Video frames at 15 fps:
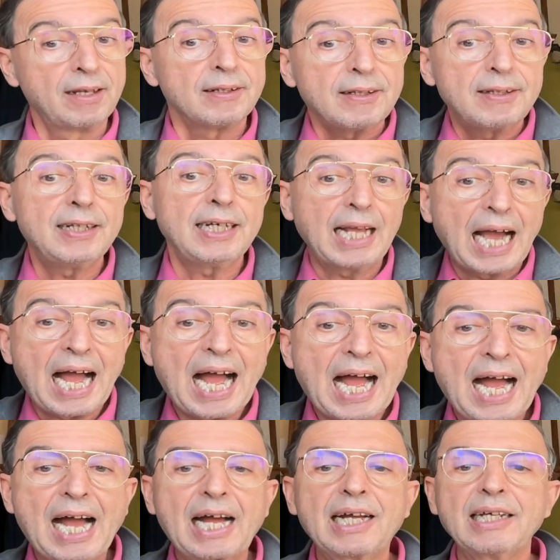The
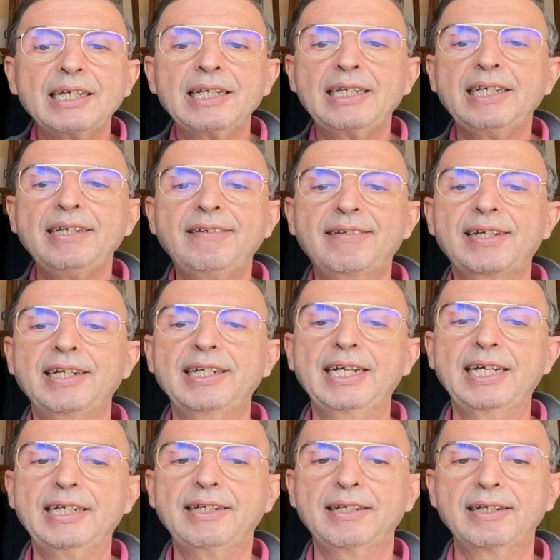I is
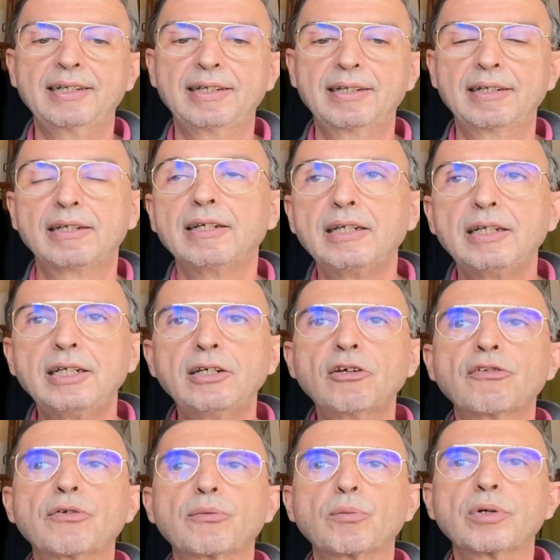created. In
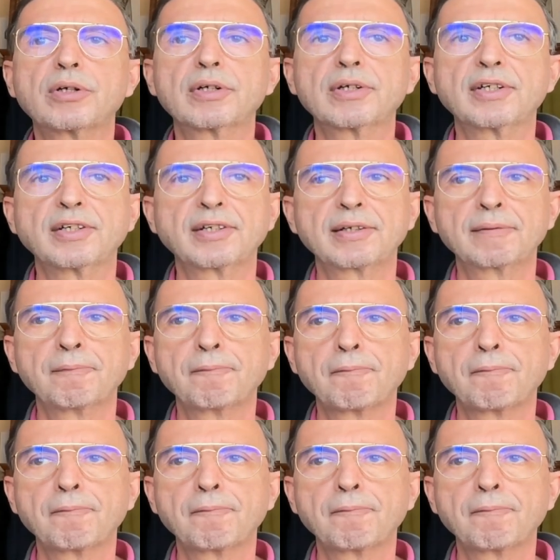other words,